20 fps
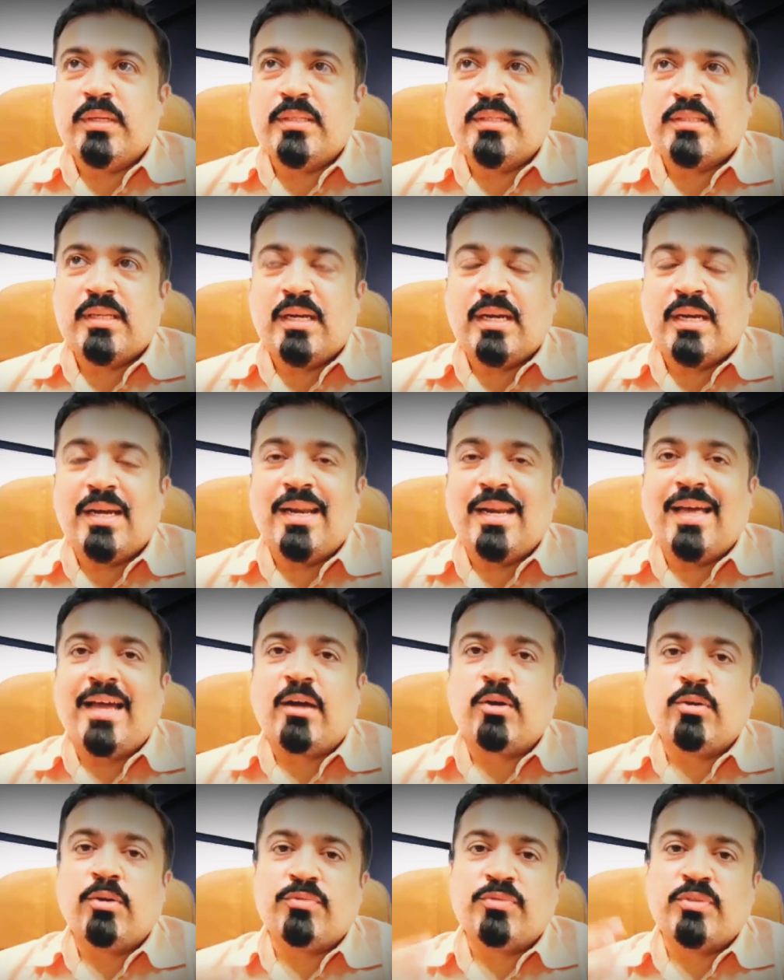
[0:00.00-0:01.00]
two is
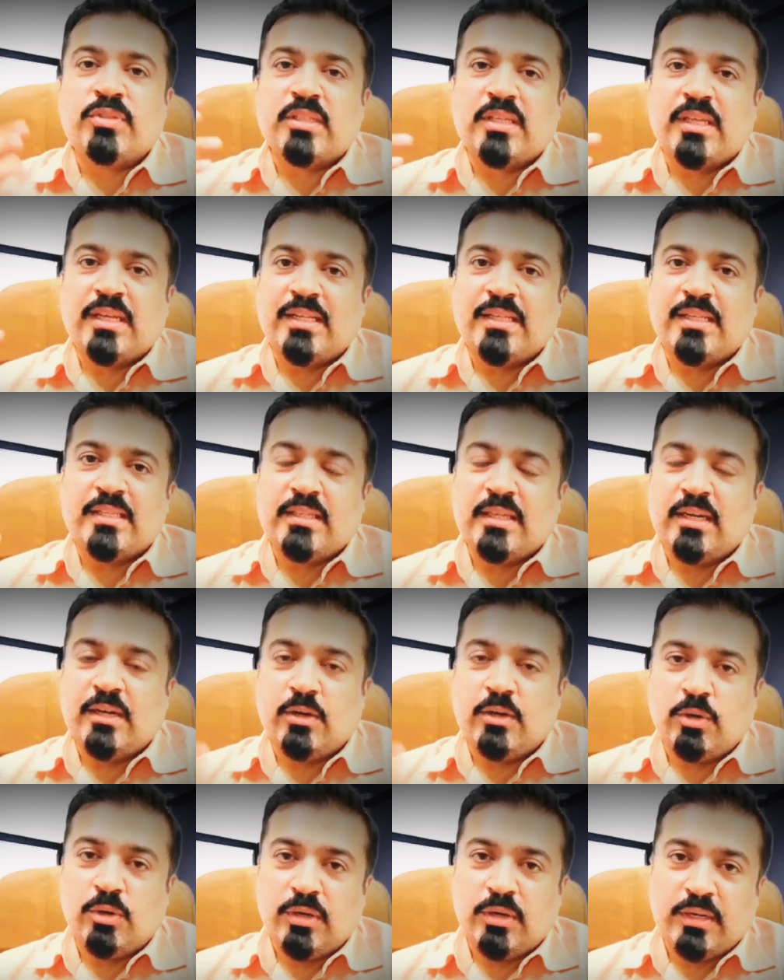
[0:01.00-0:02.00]
lack of skills
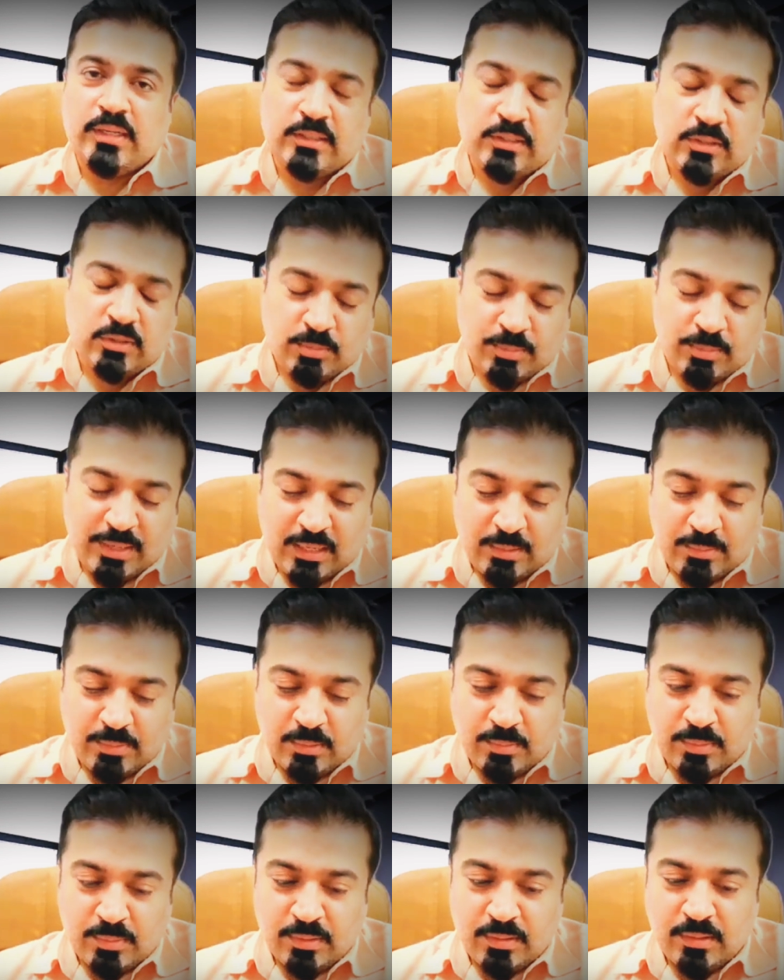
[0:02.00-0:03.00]
and knowledge.
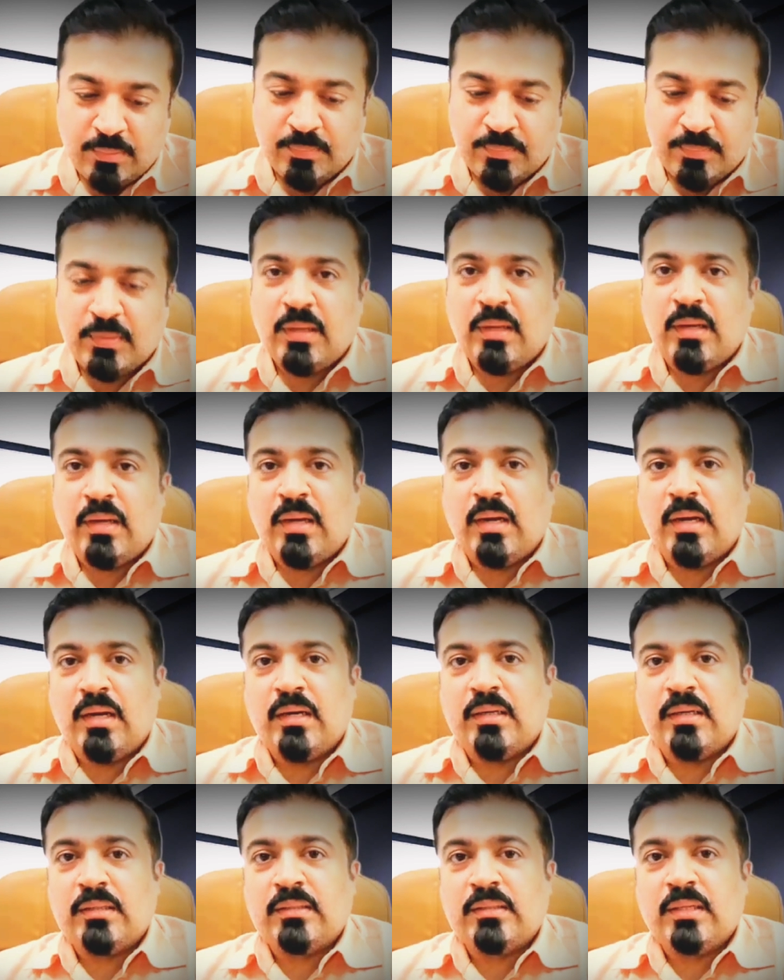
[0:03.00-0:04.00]
Many people
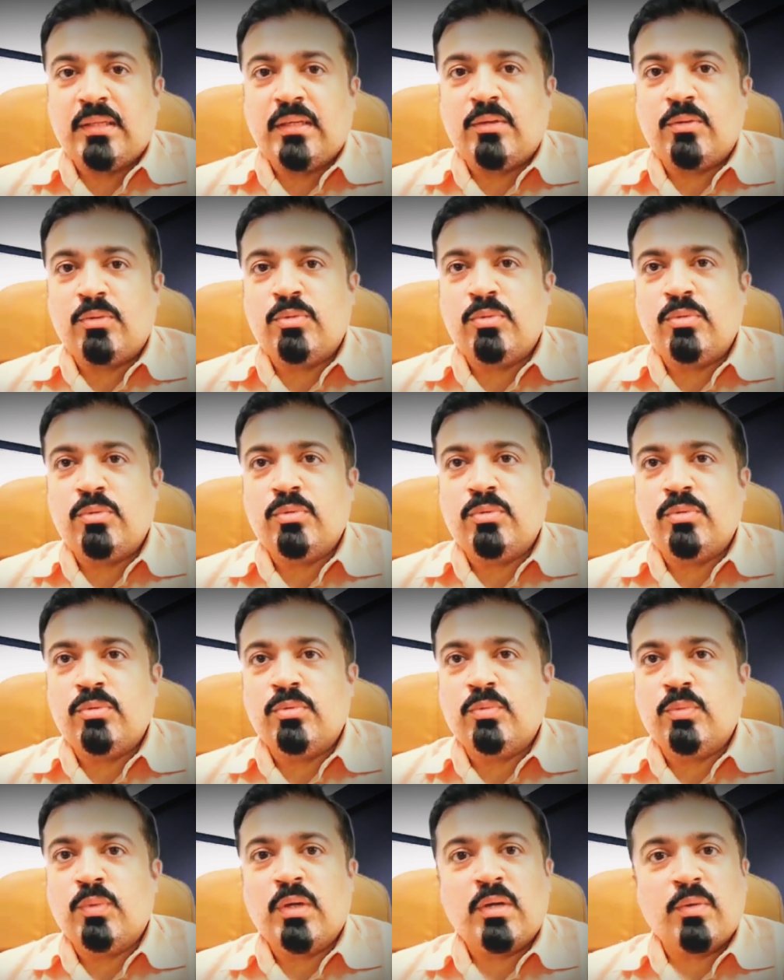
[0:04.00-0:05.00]
are there
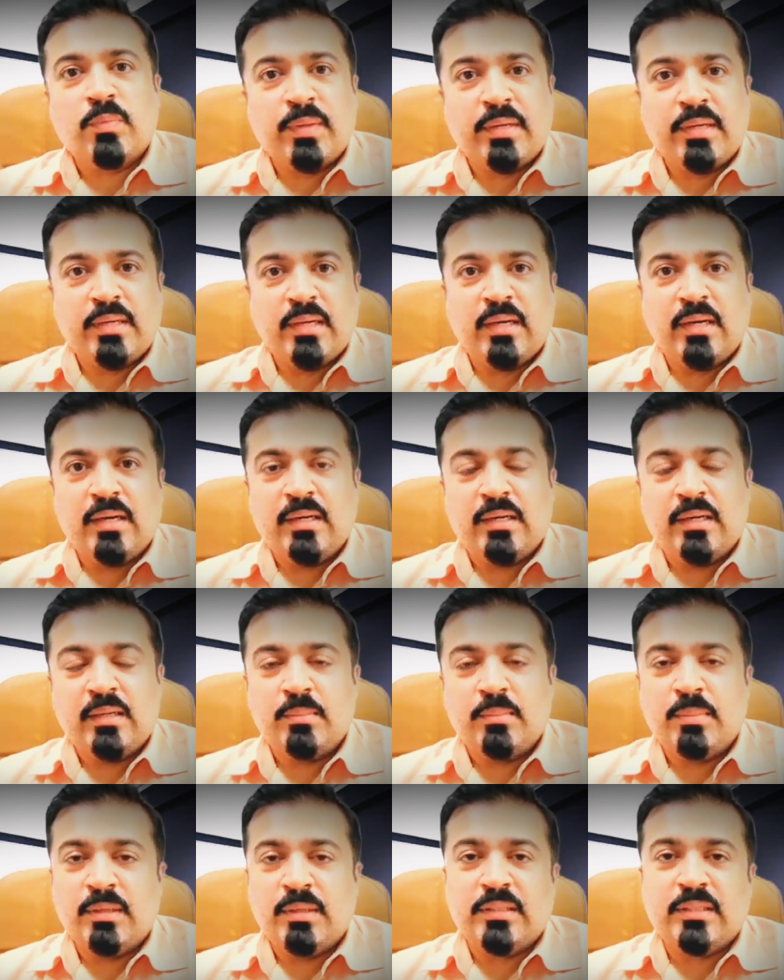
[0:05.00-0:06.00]
who work very
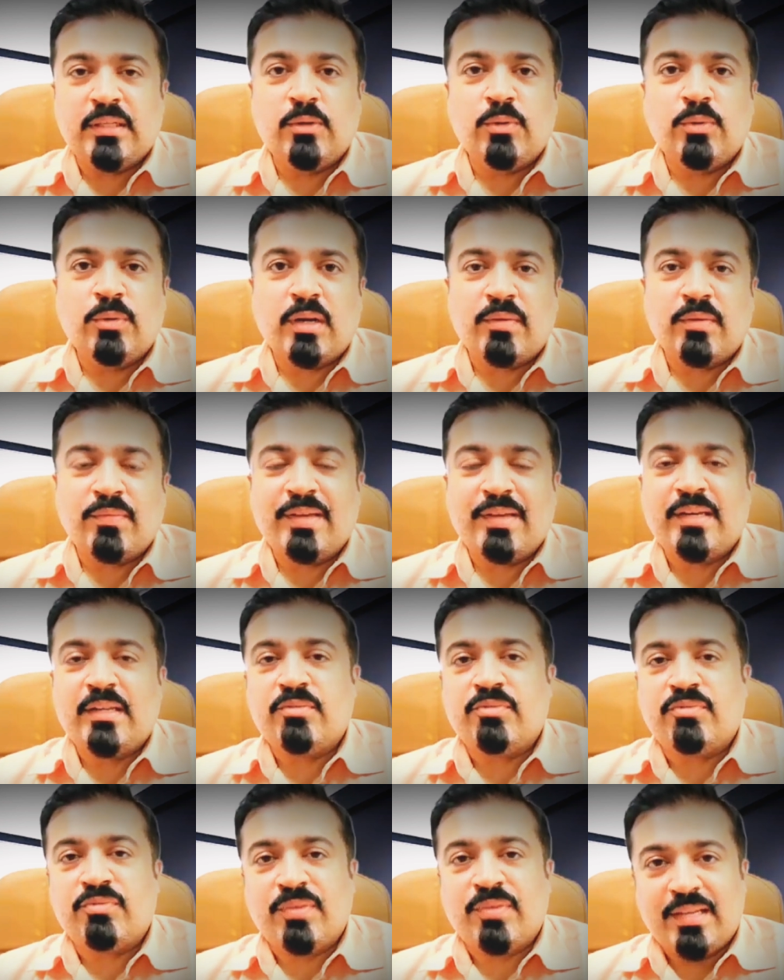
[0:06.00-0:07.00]
hard, but they don't have
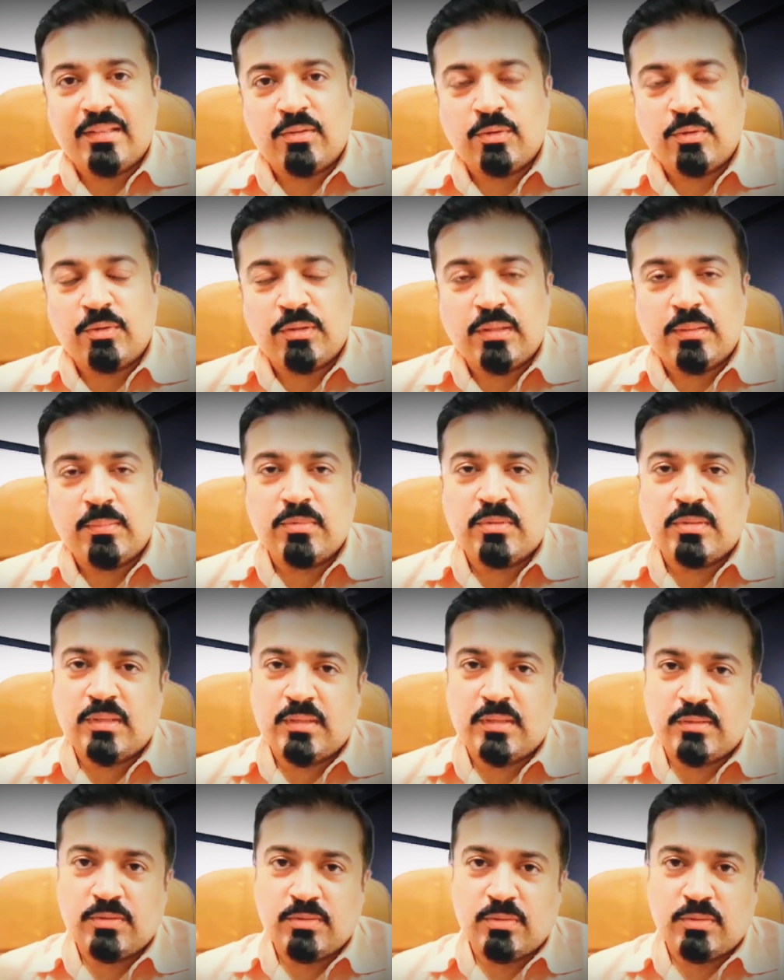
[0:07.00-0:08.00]
any faith on
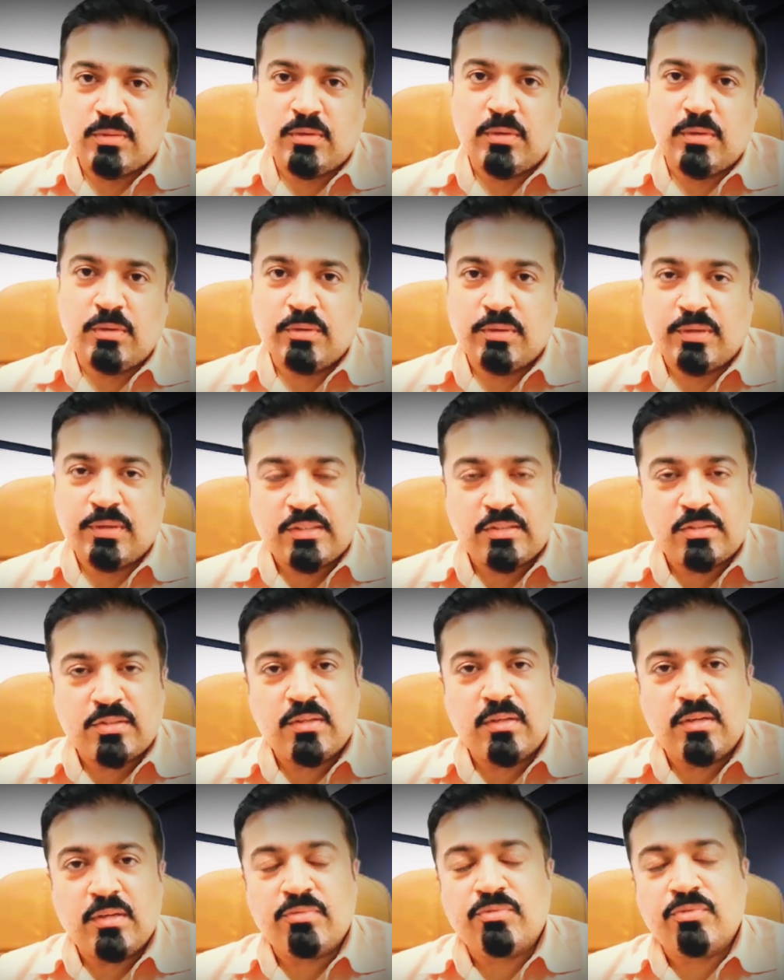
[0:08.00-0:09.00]
themselves or God or
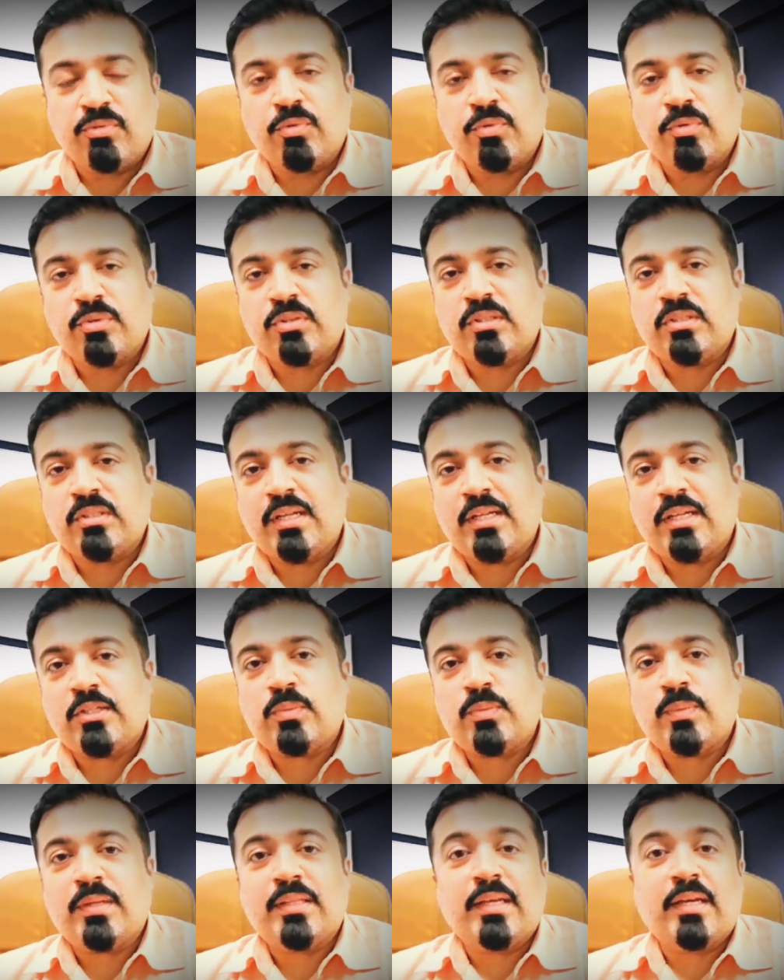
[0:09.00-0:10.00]
external forces.
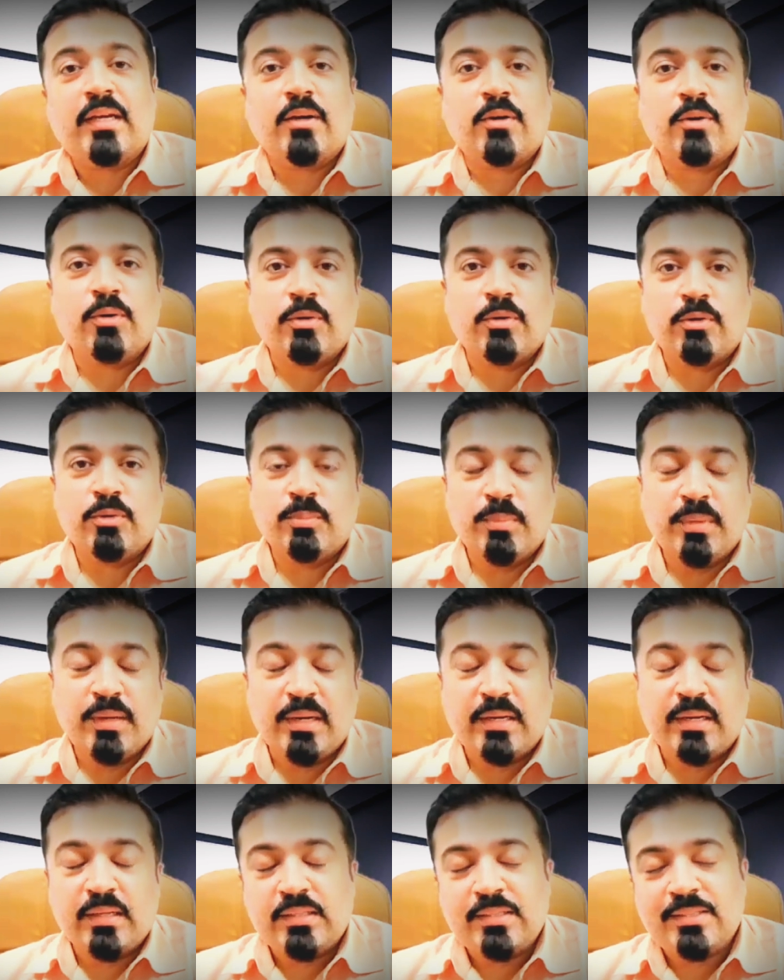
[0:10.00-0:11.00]
That's why they cannot do
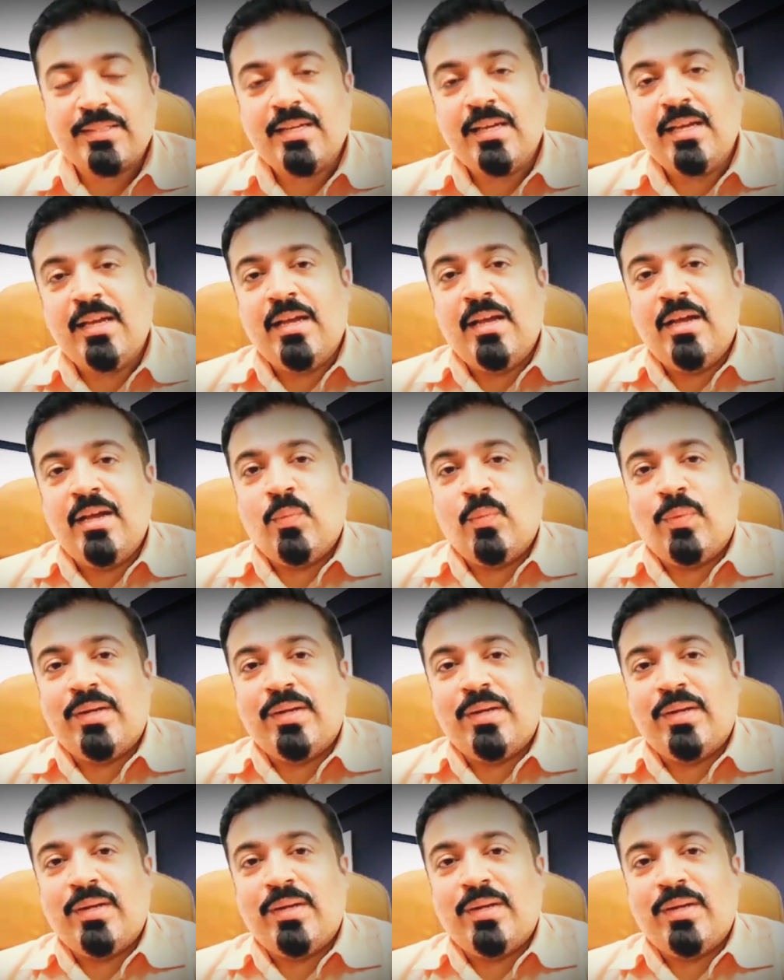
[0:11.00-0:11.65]
miracles.